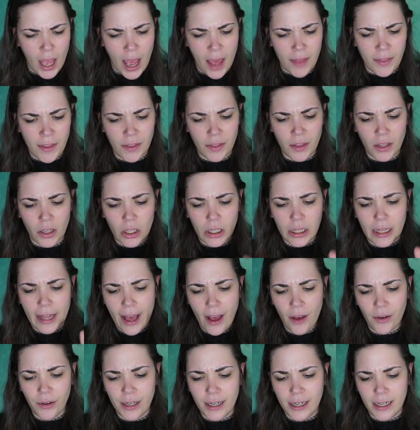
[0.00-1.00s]
And then the
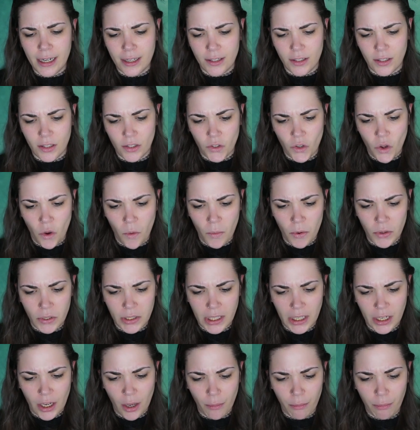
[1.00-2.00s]
cloudiness is almost
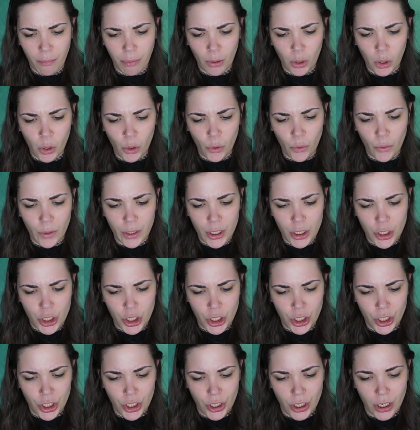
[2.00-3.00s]
like a
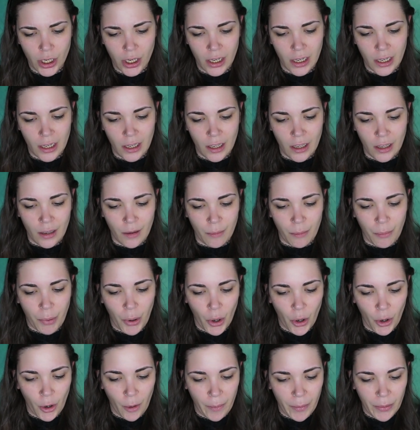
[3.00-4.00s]
bluish,
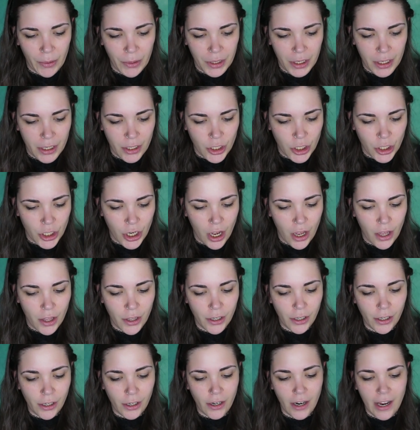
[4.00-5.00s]
purplish
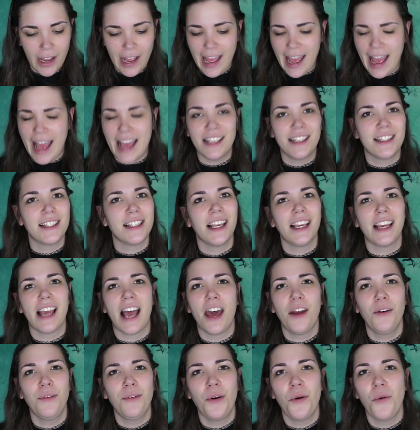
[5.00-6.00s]
color. It's like,
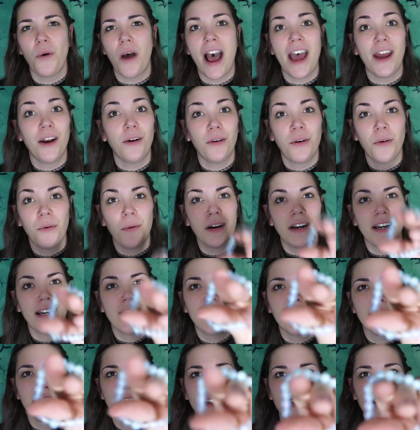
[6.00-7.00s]
I don't know, I don't know what it
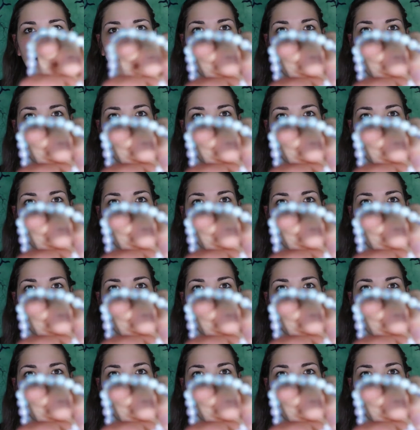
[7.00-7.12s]
is.